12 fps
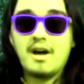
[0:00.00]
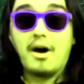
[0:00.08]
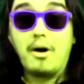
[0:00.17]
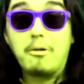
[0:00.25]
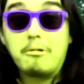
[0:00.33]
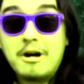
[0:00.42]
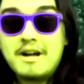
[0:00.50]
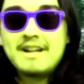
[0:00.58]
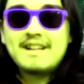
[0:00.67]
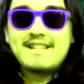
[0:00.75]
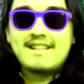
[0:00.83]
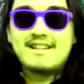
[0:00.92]
Oh,
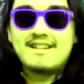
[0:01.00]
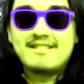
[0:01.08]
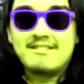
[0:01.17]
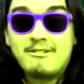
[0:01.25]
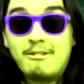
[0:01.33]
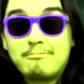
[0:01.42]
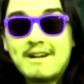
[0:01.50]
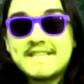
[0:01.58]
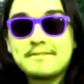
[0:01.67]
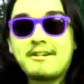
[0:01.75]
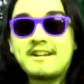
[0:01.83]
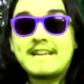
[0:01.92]
little
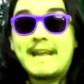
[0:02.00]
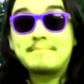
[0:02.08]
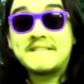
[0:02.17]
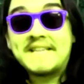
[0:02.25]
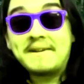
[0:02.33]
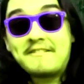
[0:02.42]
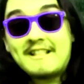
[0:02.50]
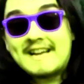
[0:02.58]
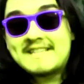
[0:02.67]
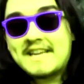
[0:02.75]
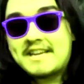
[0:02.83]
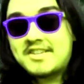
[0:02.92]
restaurant named
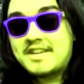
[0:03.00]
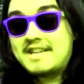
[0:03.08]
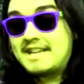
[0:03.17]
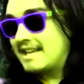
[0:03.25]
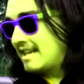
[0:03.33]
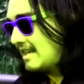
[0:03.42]
Civilization,